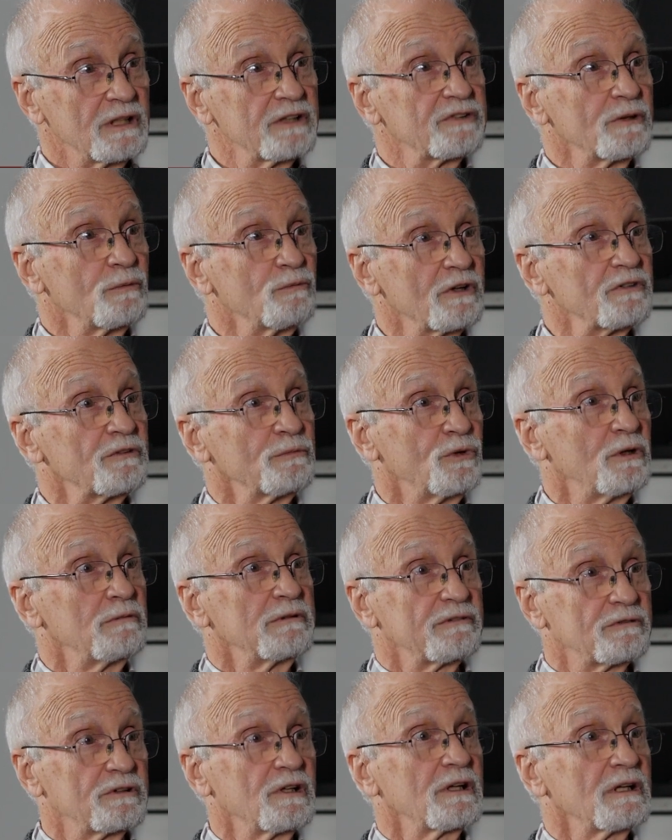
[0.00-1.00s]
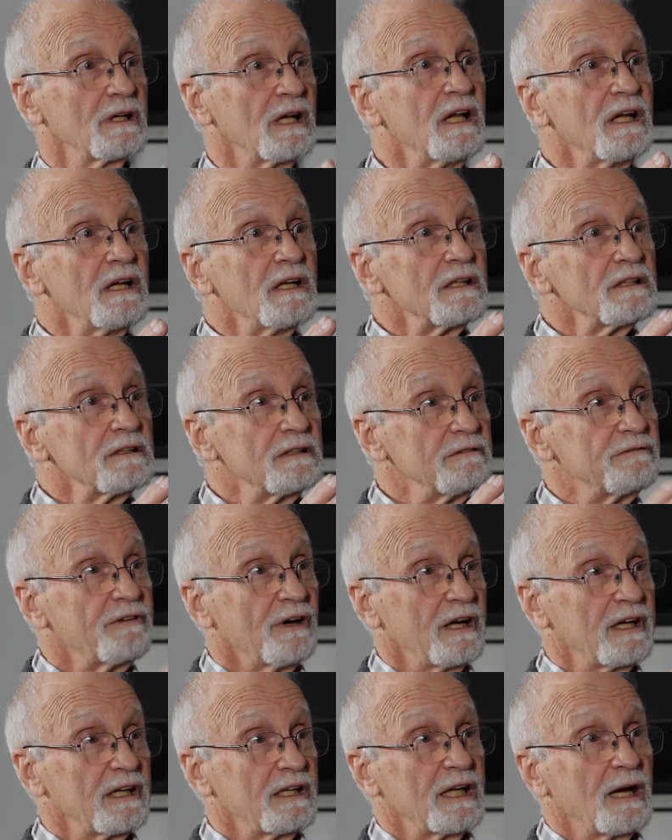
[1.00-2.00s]
works, and what's more, we've got it
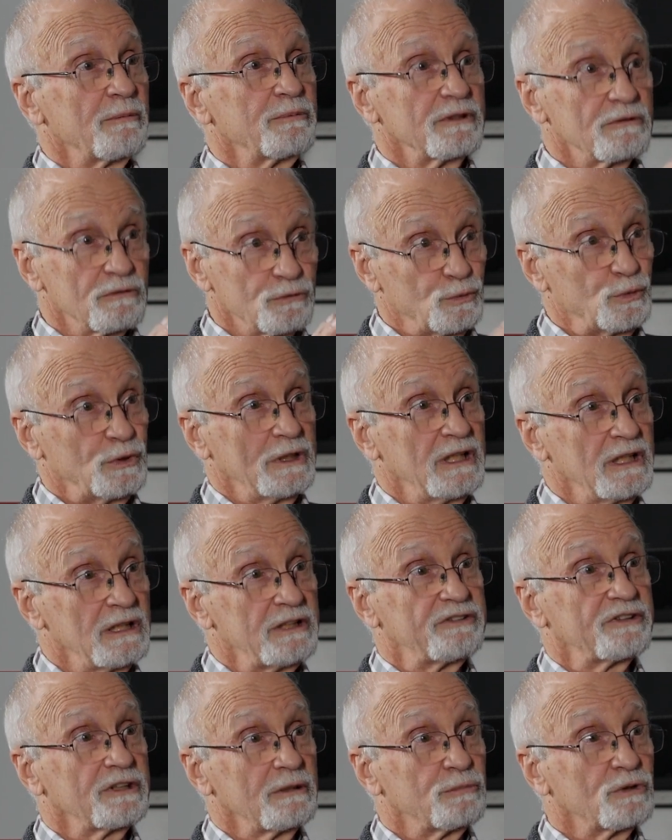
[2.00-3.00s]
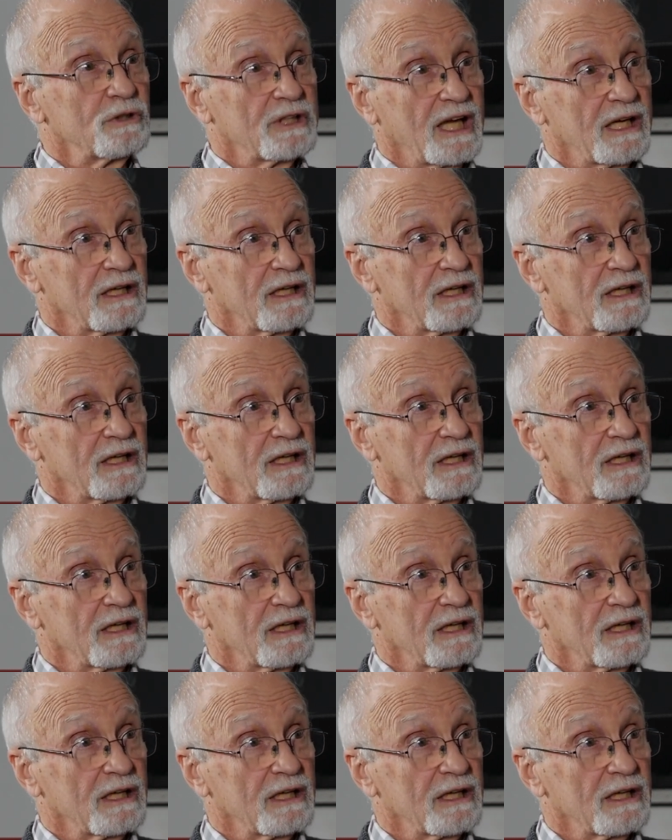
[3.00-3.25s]
divided up into really simple